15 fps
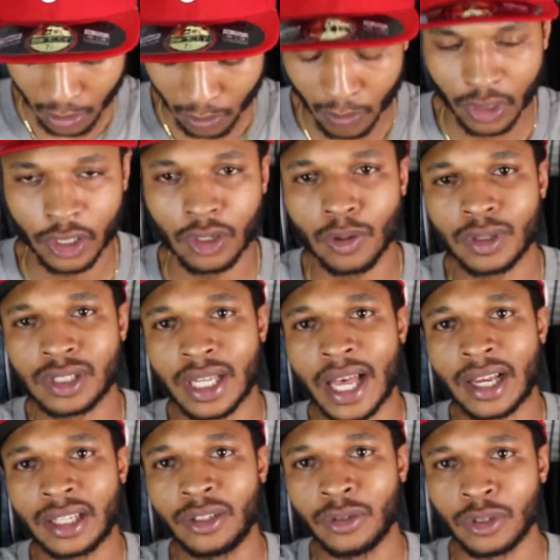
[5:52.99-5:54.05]
want to know
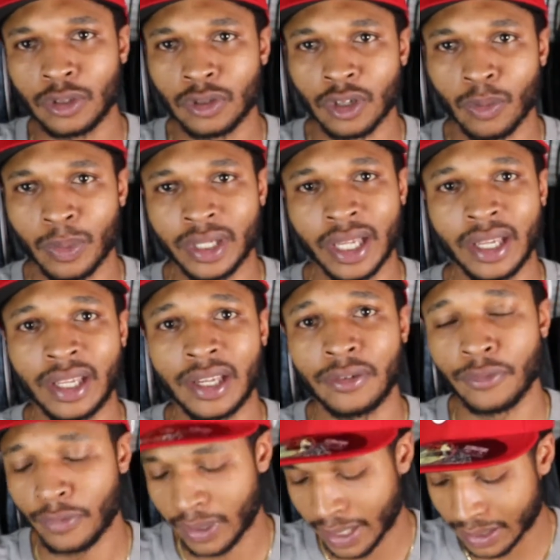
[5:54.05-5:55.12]
exactly, you know, what they're getting
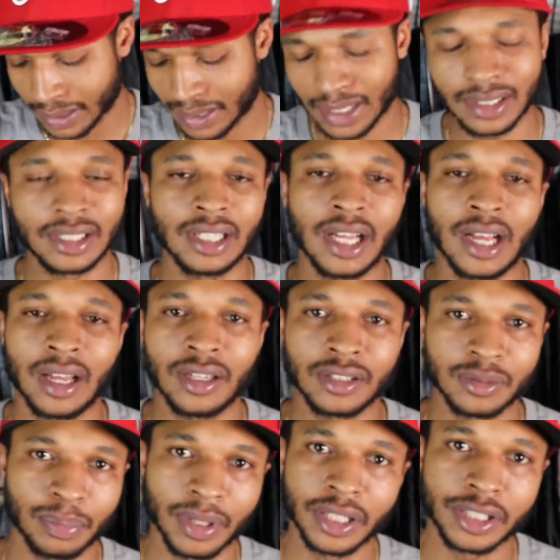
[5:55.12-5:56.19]
for that
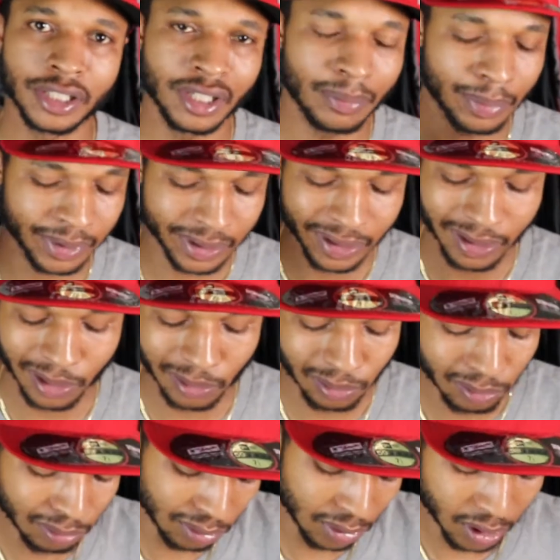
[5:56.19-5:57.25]
$60 plus shipping. So
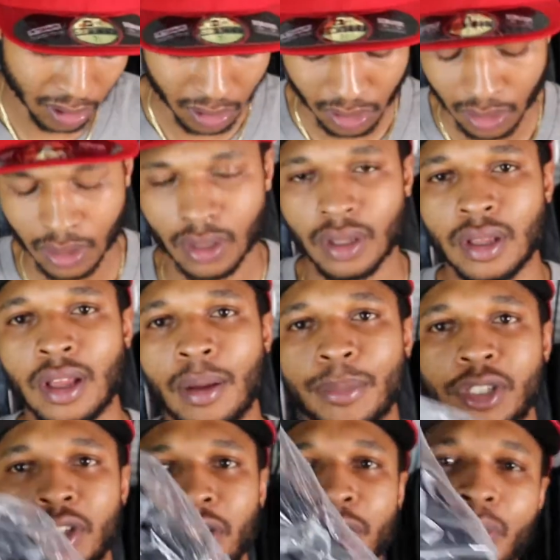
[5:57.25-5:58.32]
I'm gonna
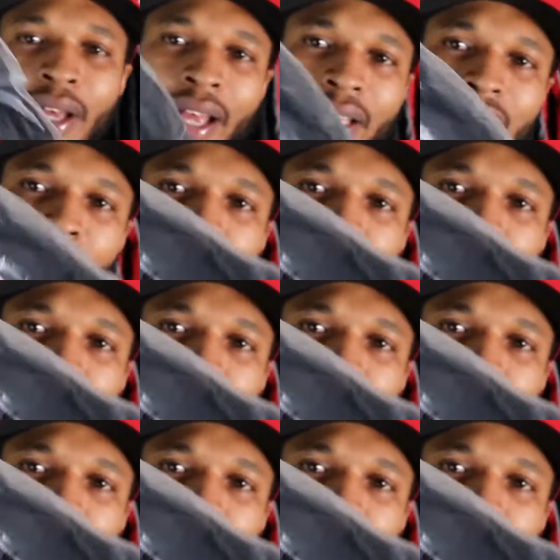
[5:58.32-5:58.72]
show you guys